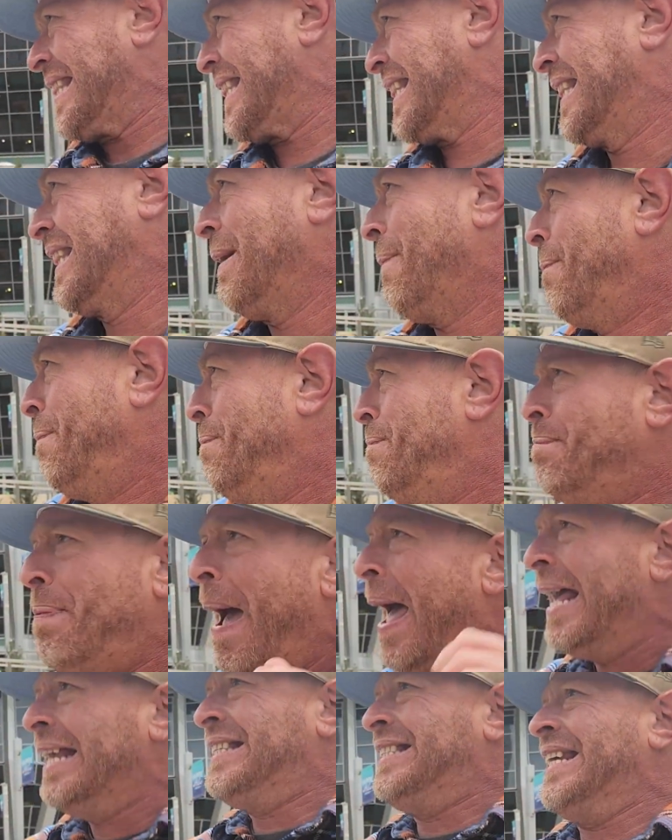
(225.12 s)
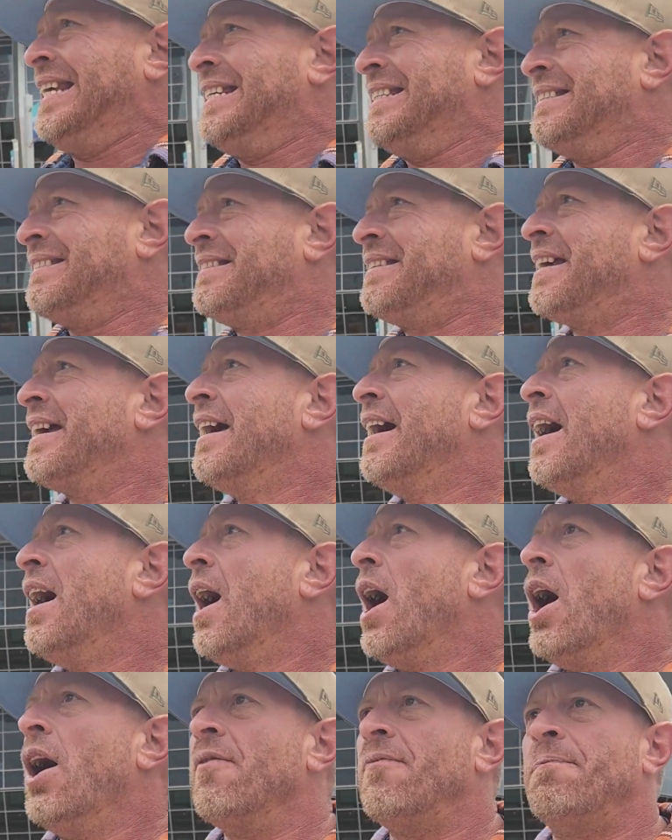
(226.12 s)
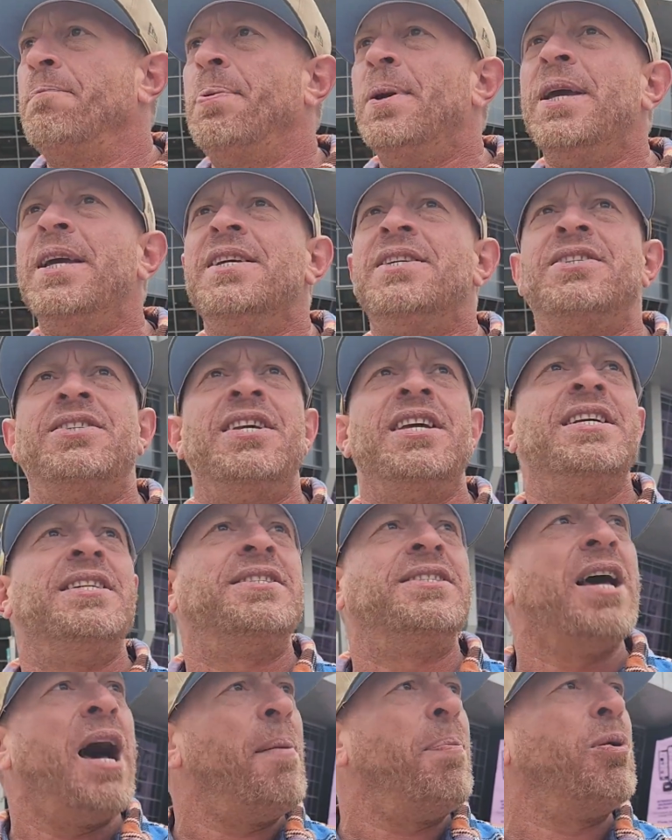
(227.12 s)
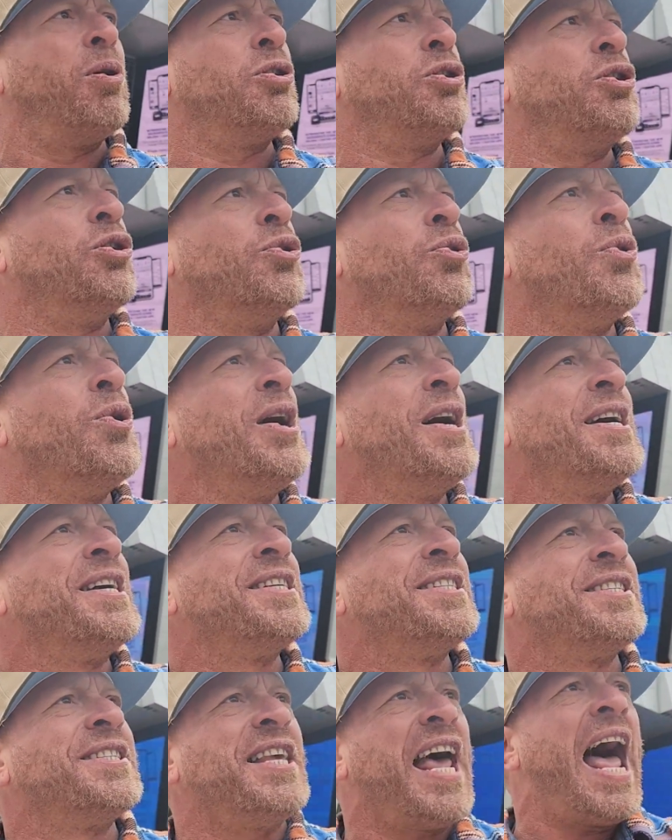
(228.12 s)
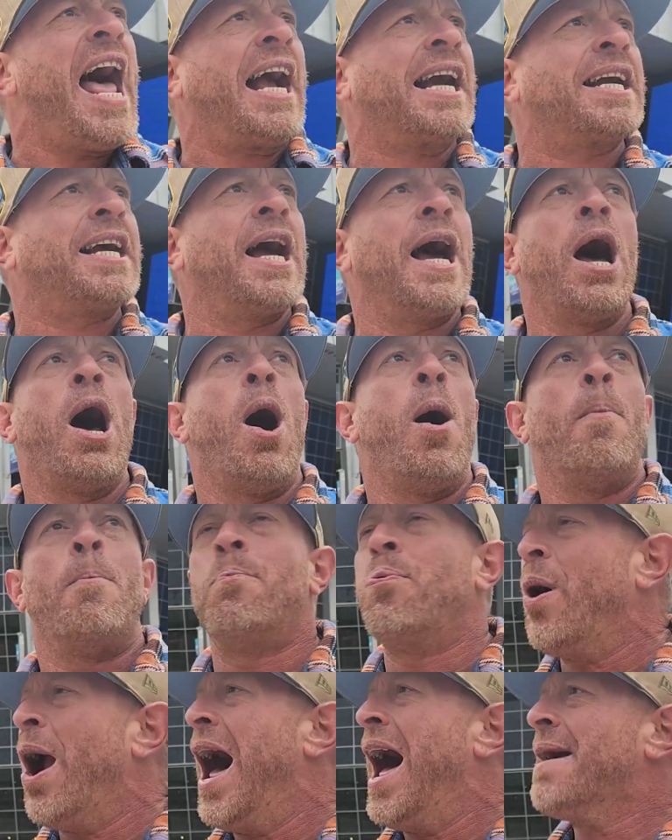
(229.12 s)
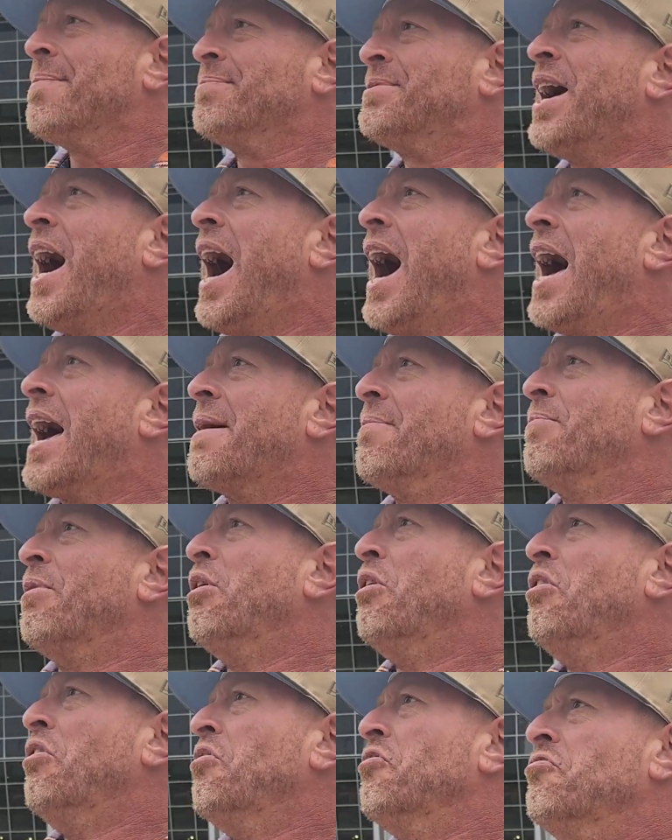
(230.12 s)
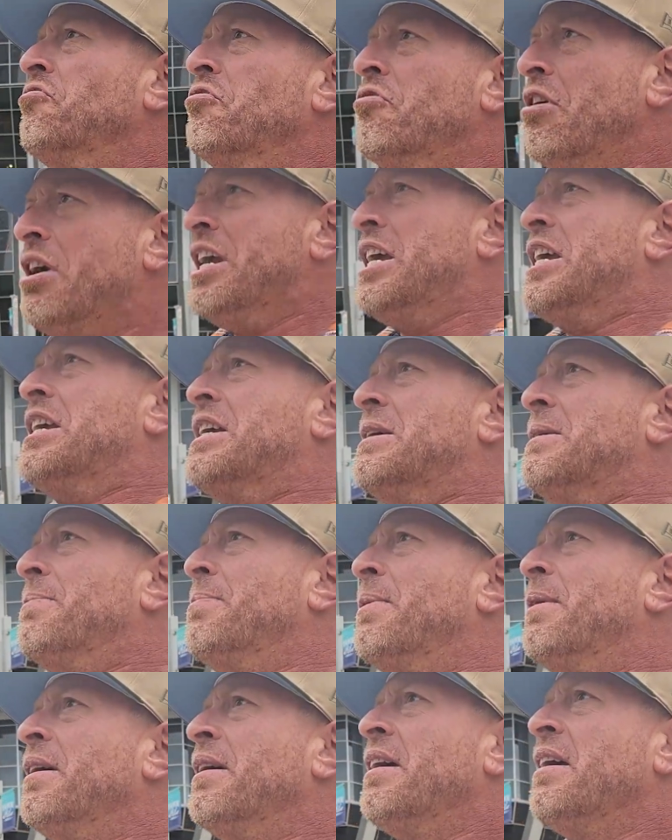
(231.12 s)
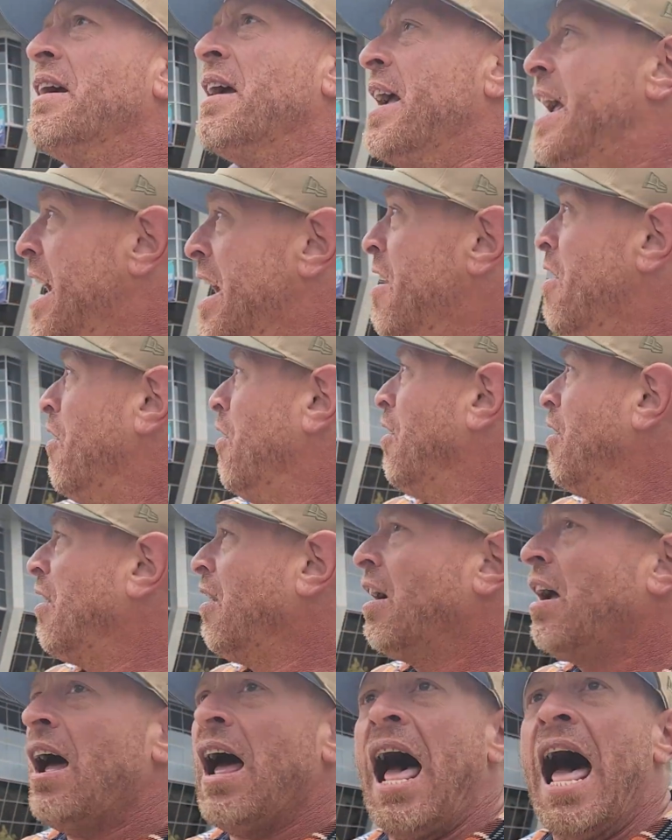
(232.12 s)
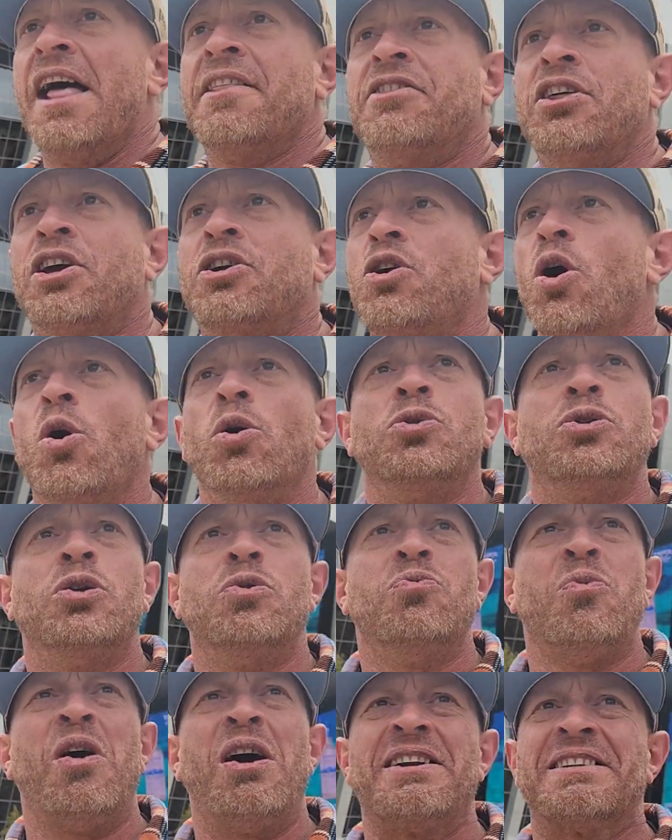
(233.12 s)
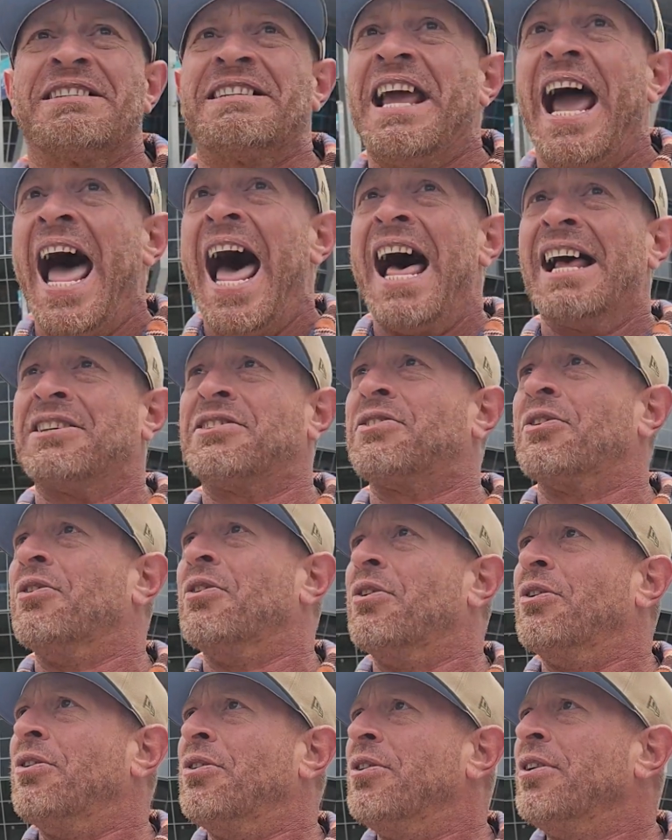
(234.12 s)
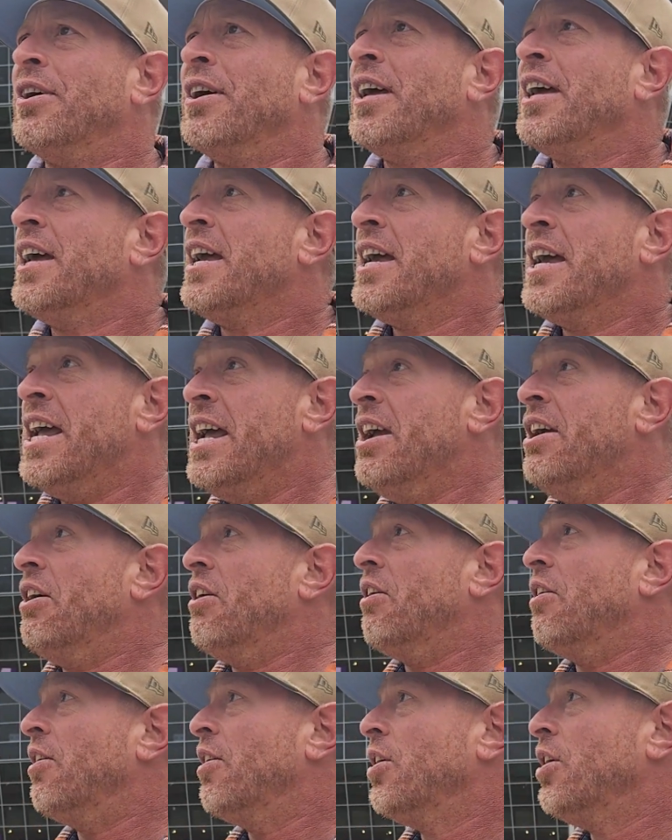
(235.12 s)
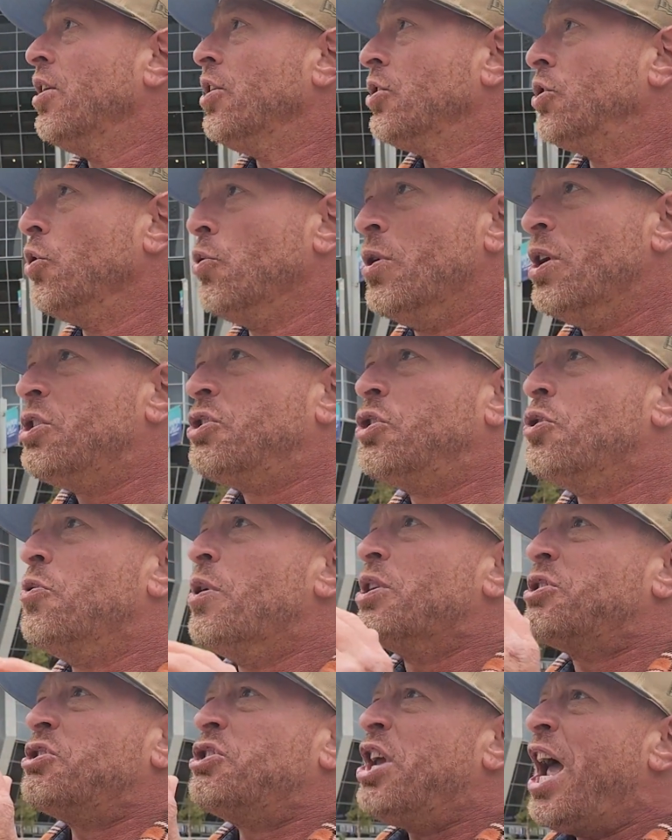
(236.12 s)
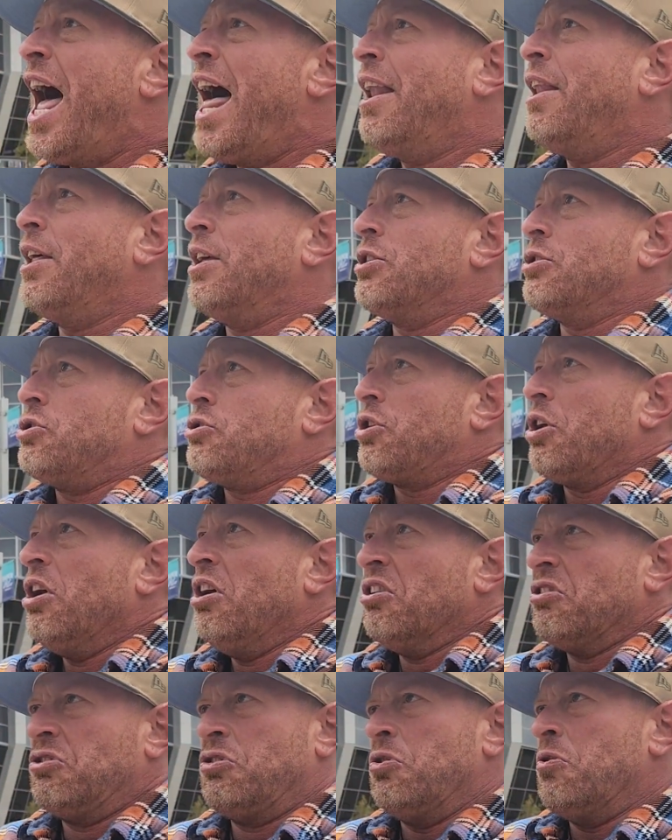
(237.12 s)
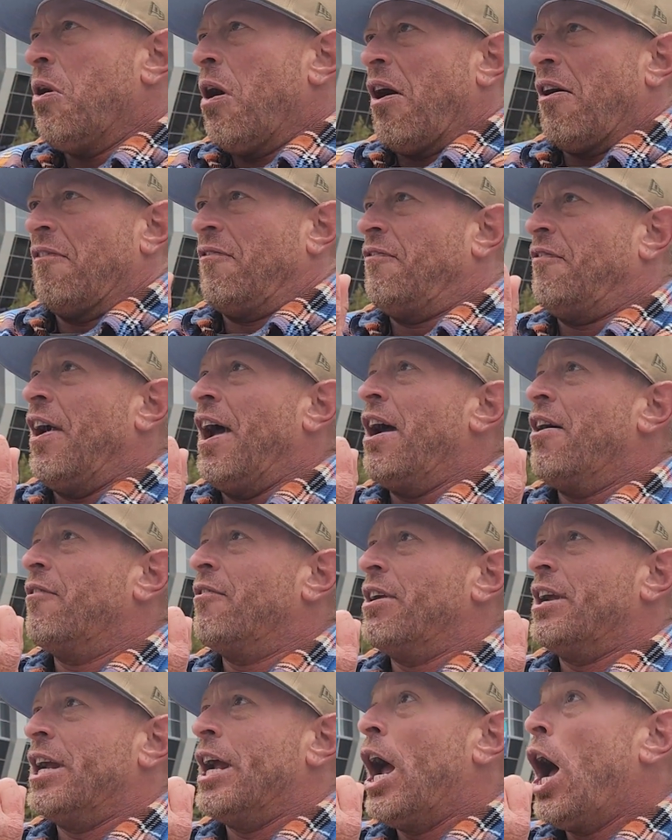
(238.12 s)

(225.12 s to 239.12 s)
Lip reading: the peasant of PCW, Zack PrimeTime Reeb, here at the Golden One Castle, here to issue a challenge to our very